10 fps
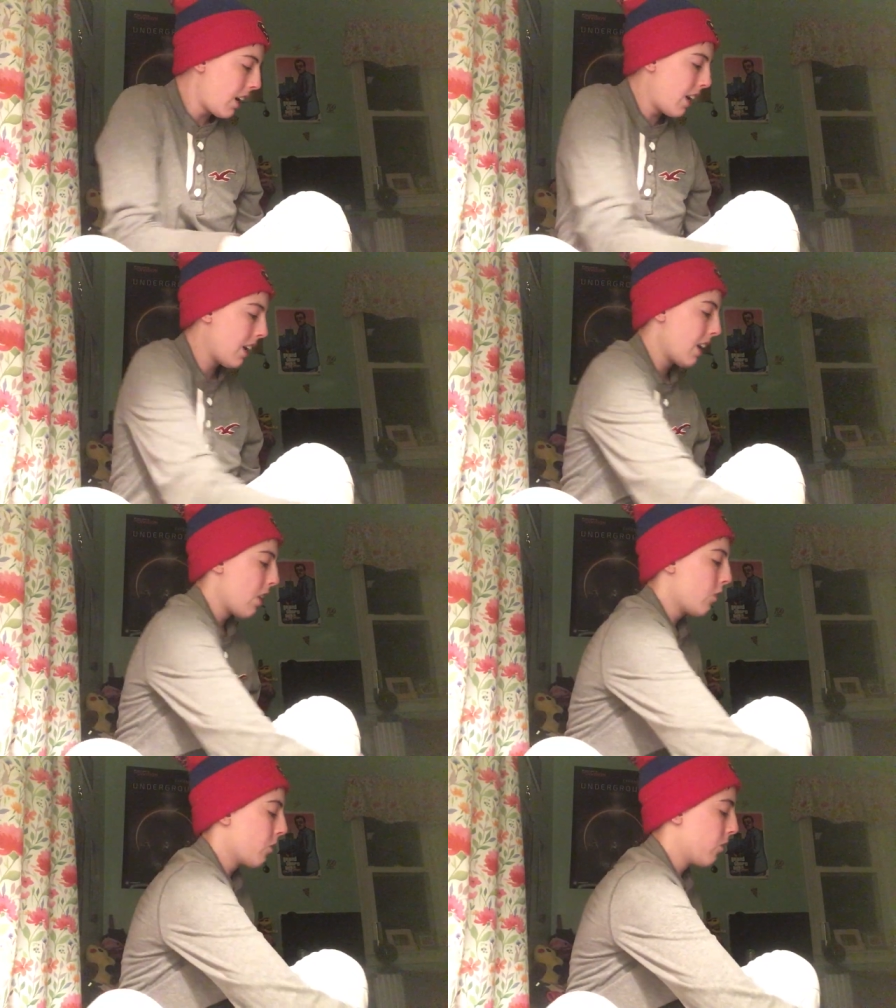And
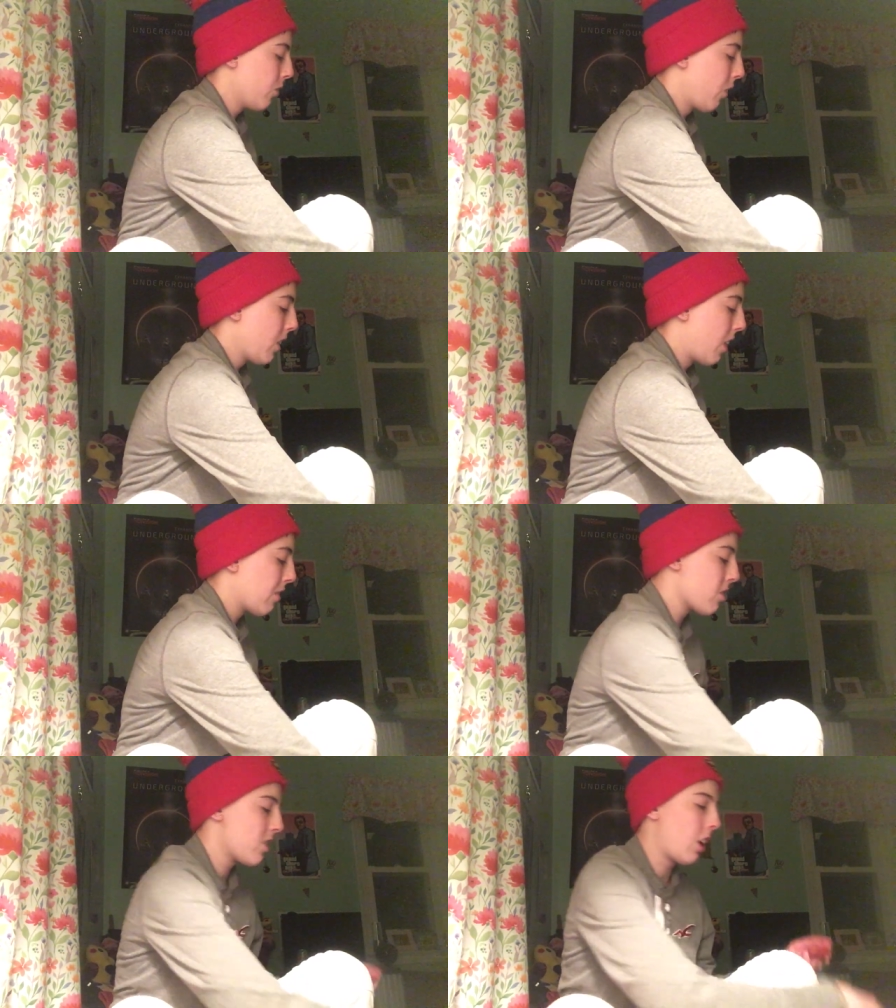I don't want to
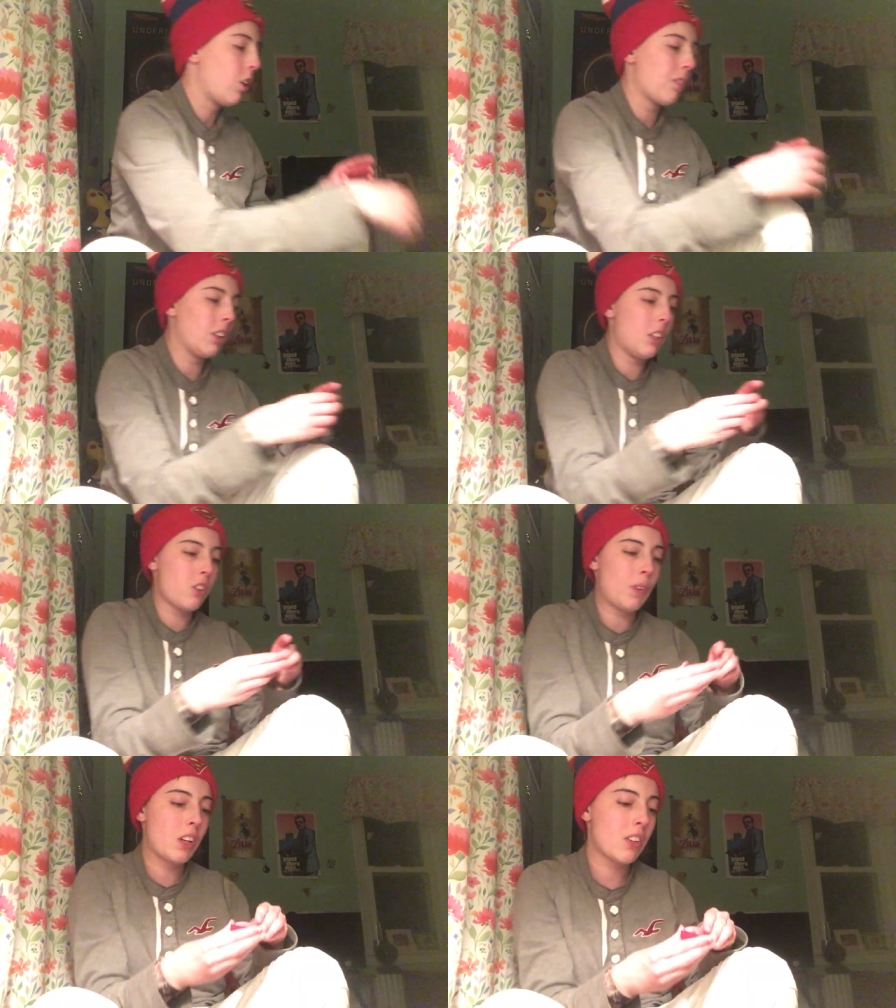ever sell them really
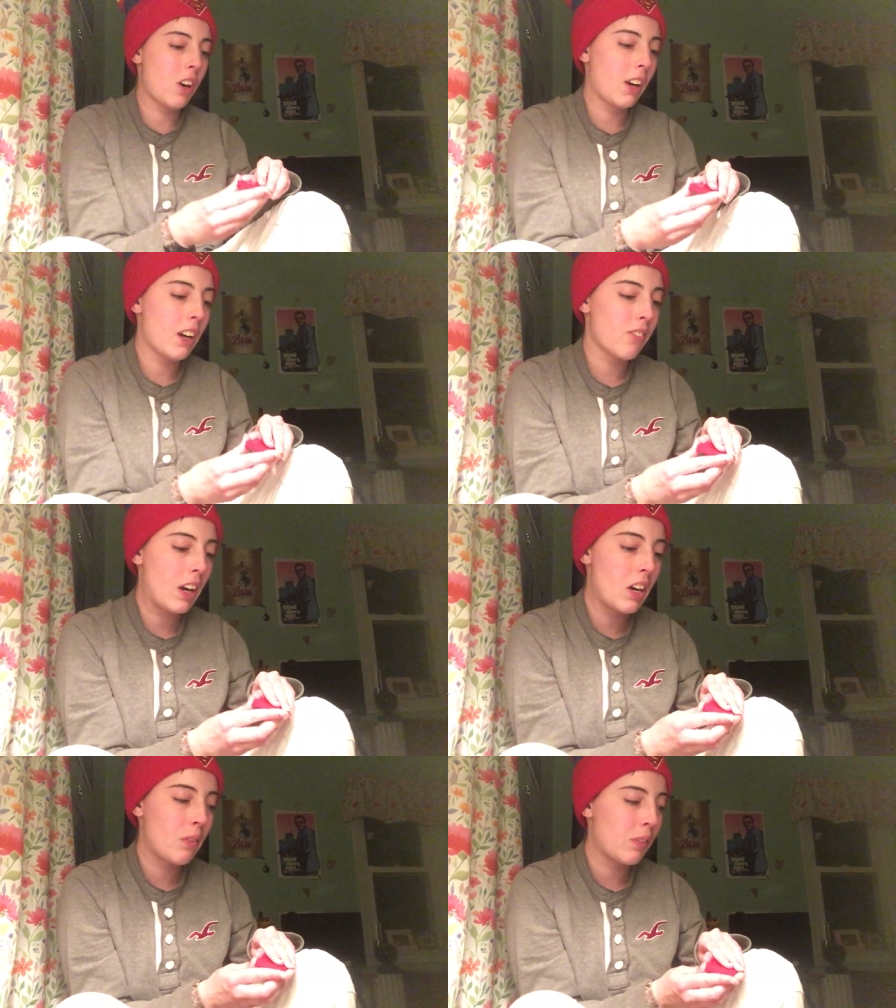just because they are kind of
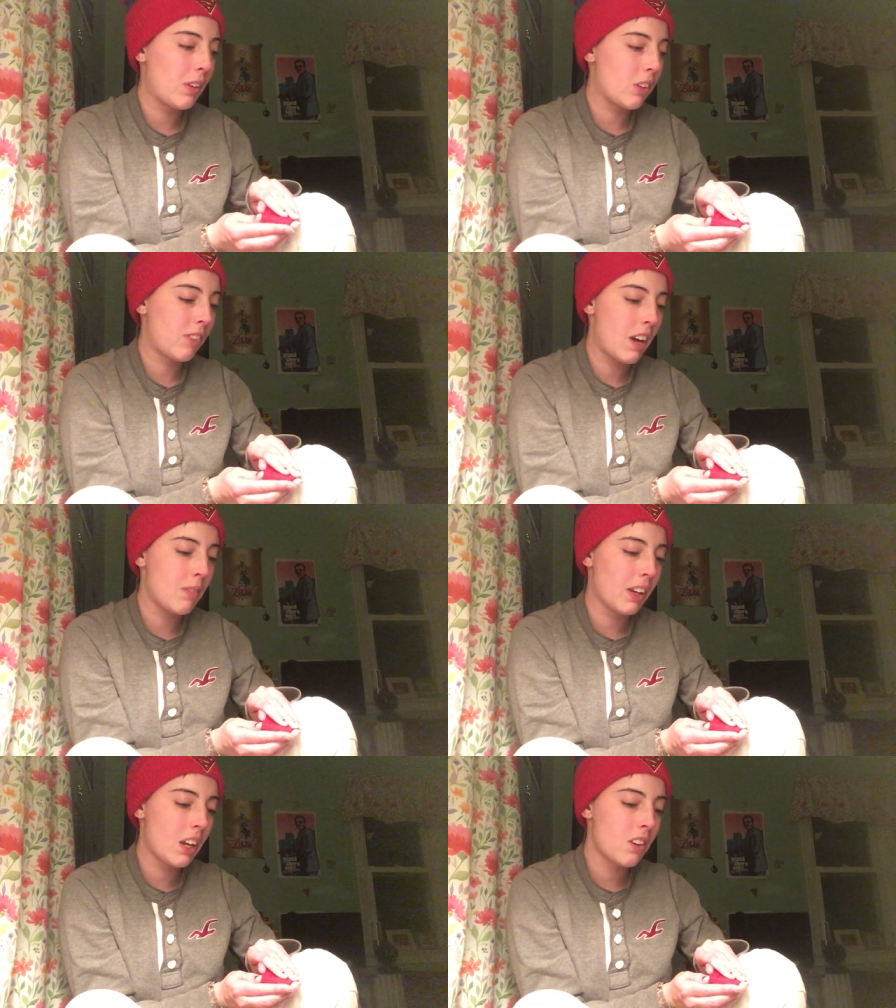rare and I wouldn't be able to find
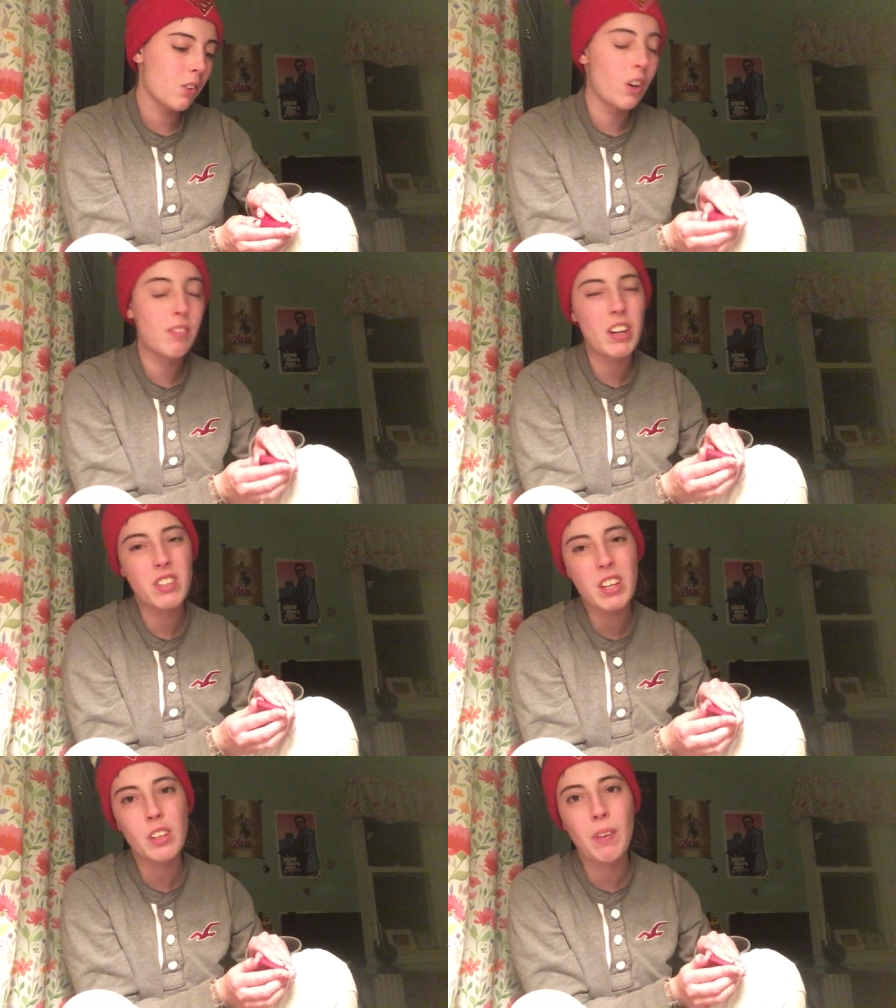them again. Or if I
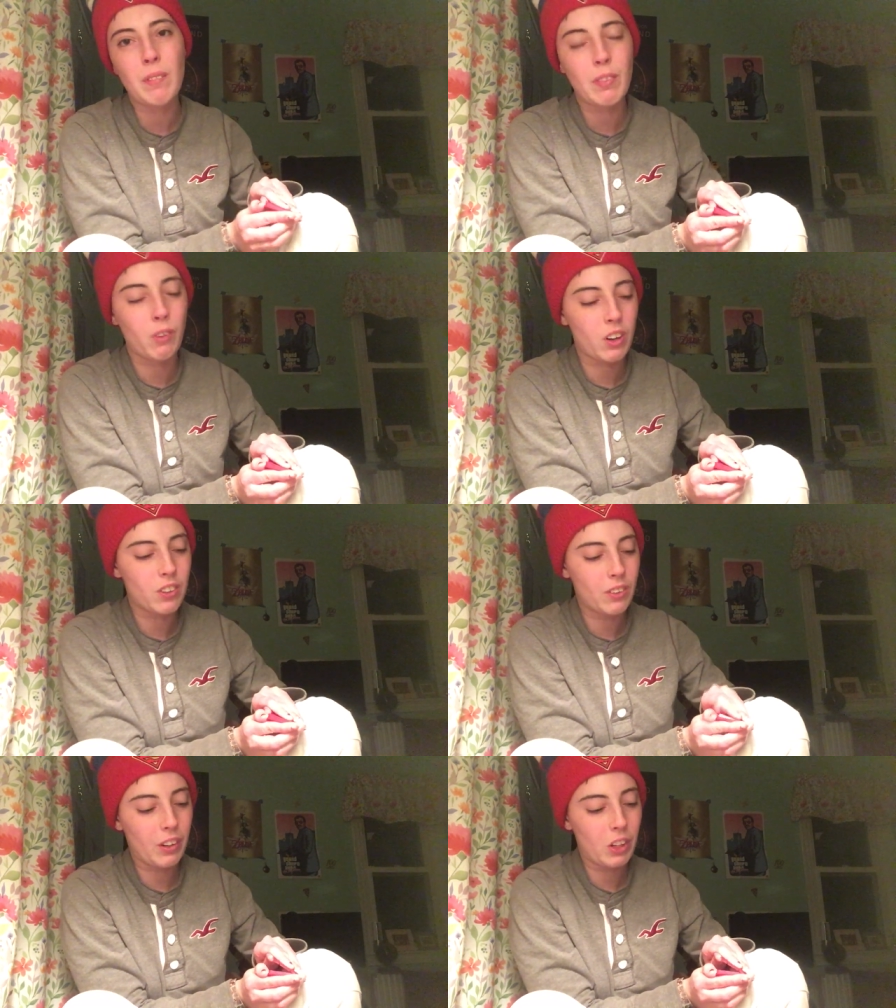did, they might be
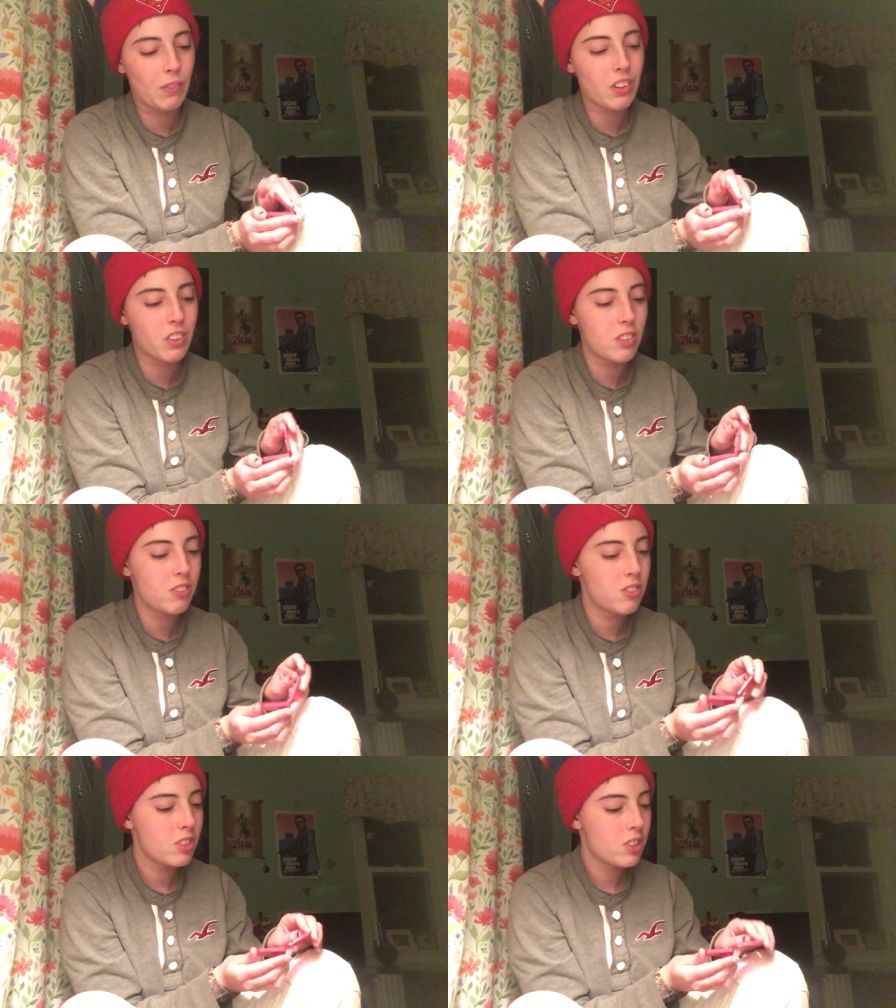more expensive